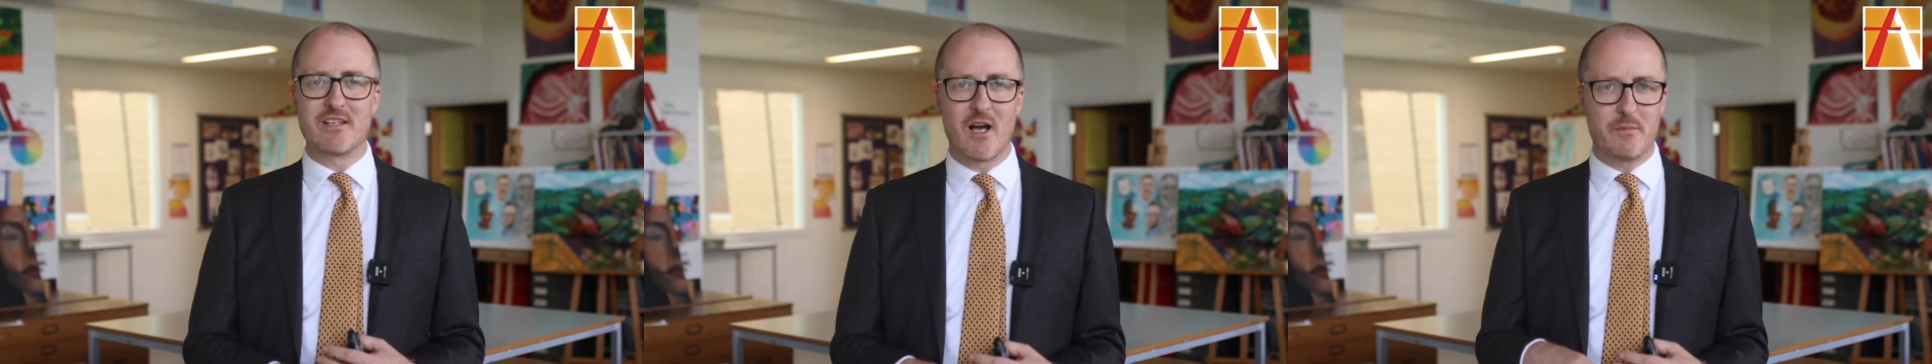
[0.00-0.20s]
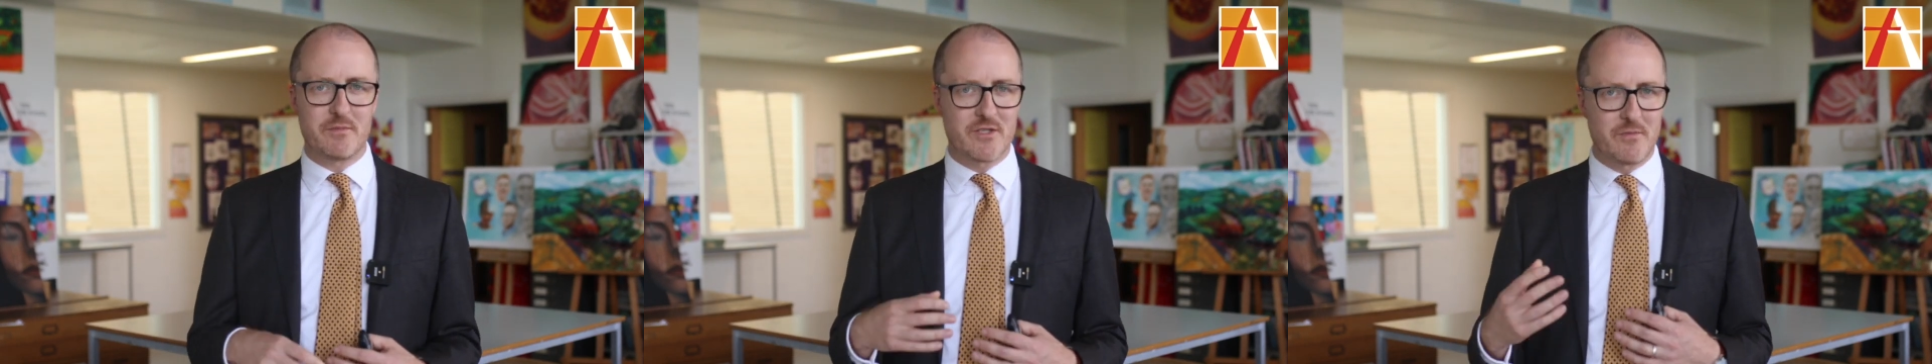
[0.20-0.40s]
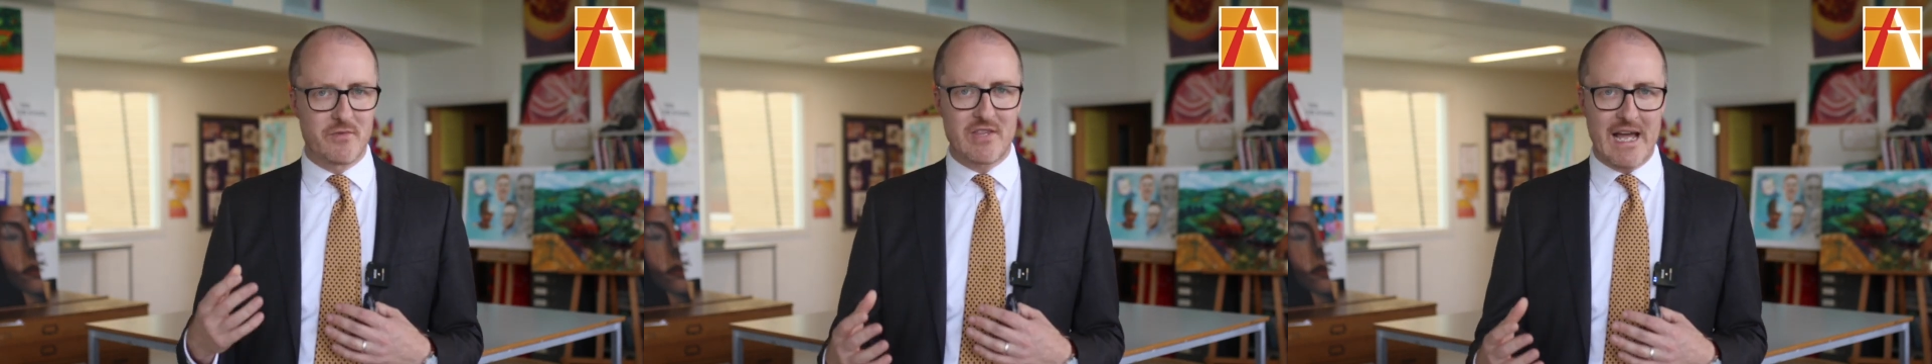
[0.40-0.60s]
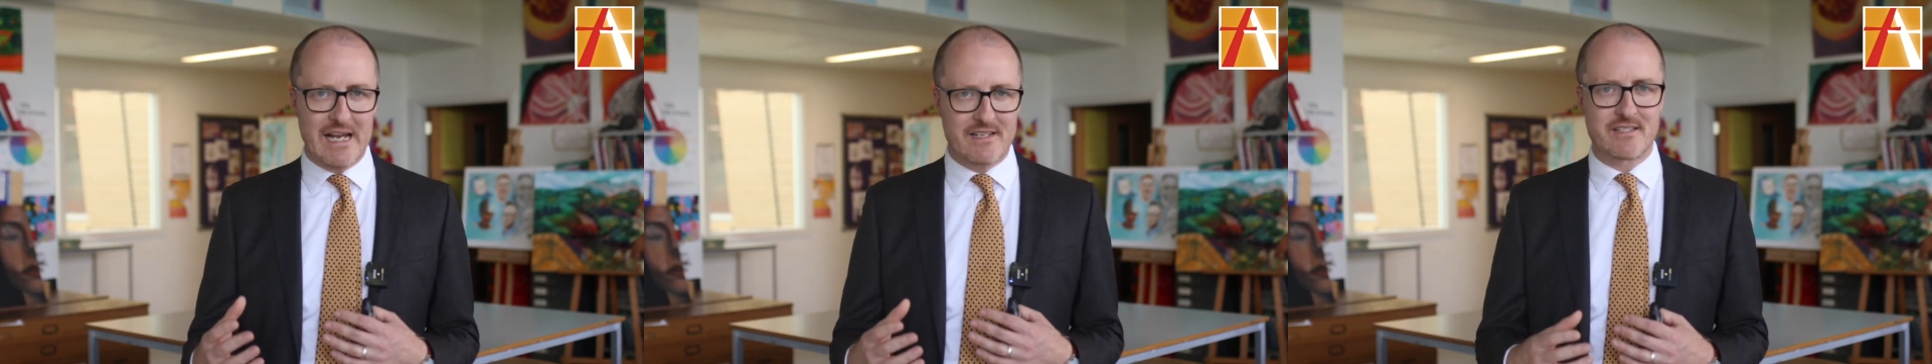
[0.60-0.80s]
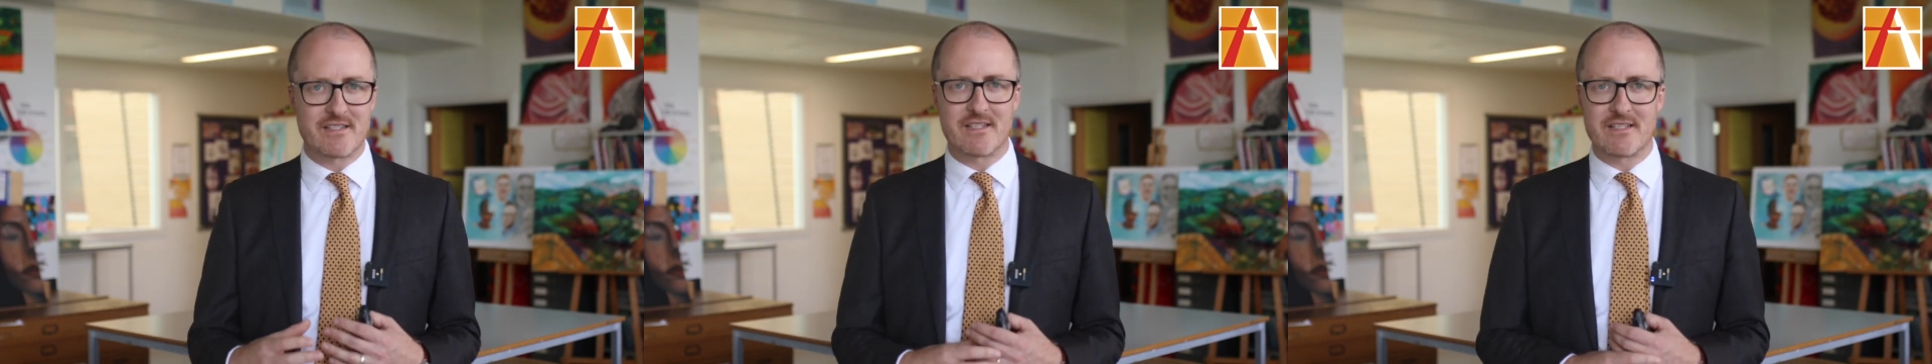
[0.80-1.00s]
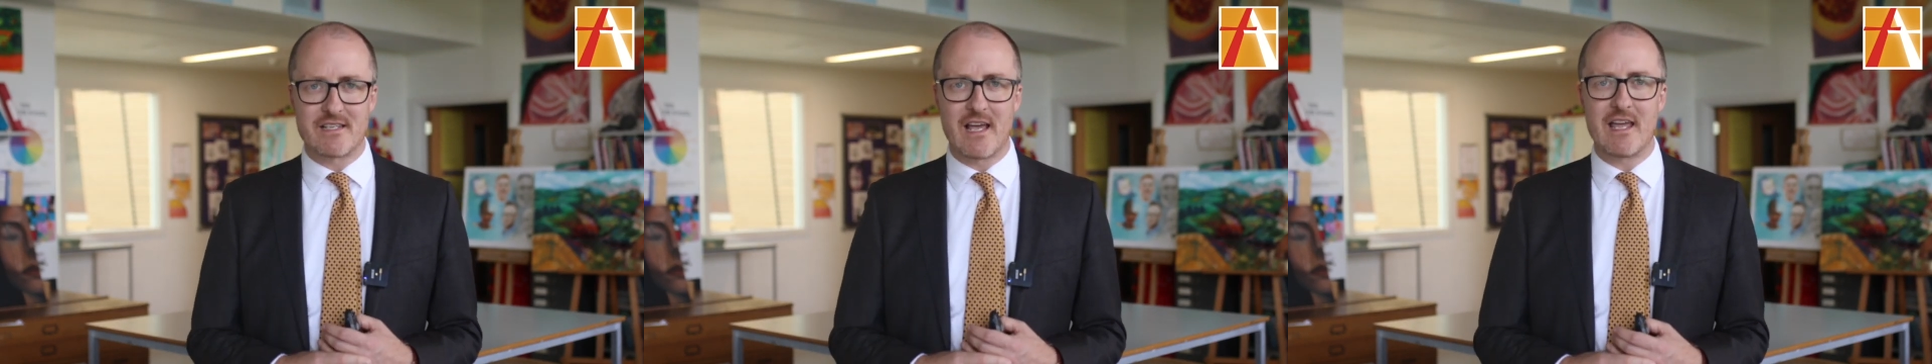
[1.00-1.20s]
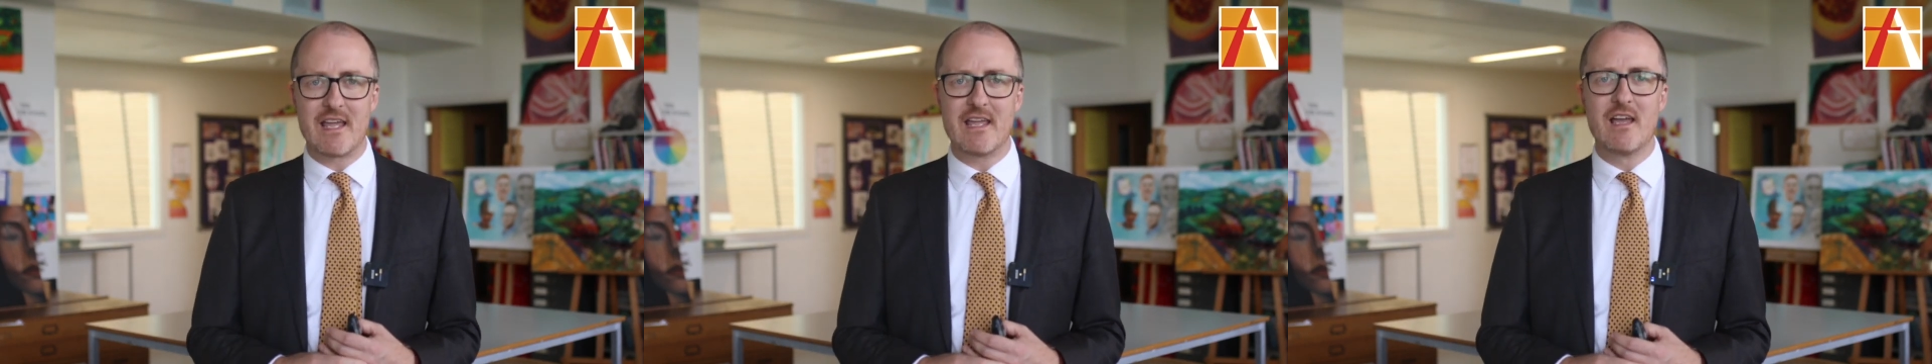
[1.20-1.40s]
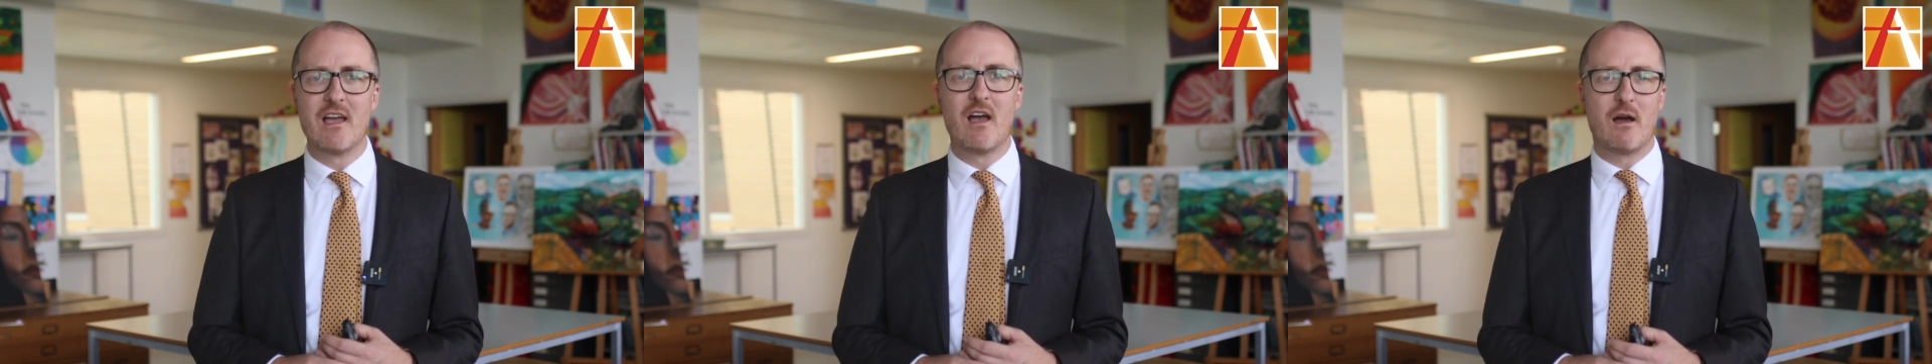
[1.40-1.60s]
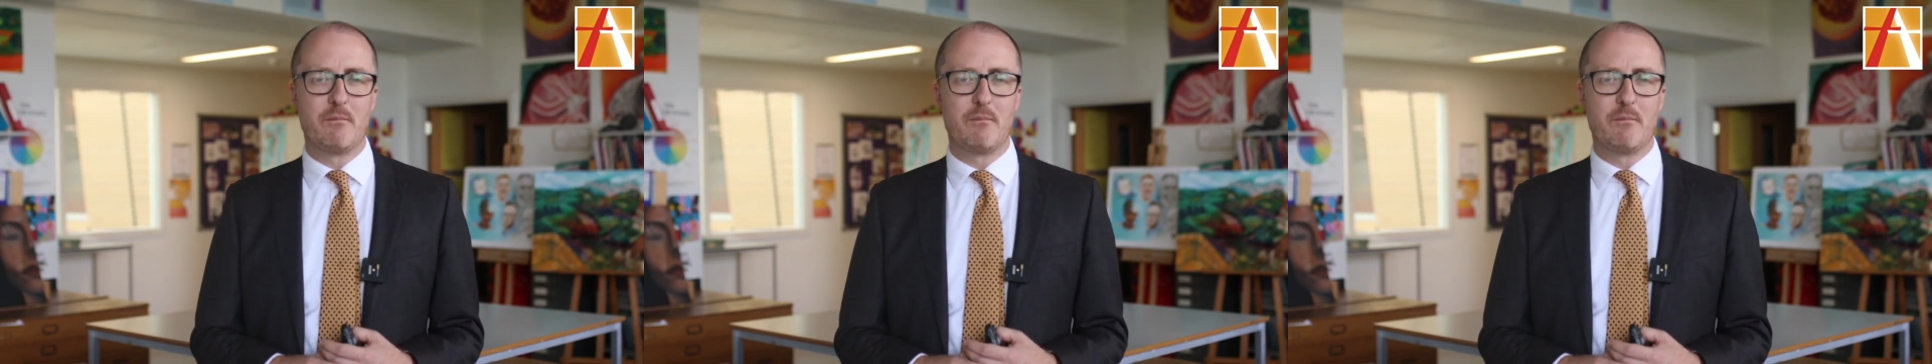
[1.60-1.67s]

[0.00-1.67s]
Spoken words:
up, some thanks to say,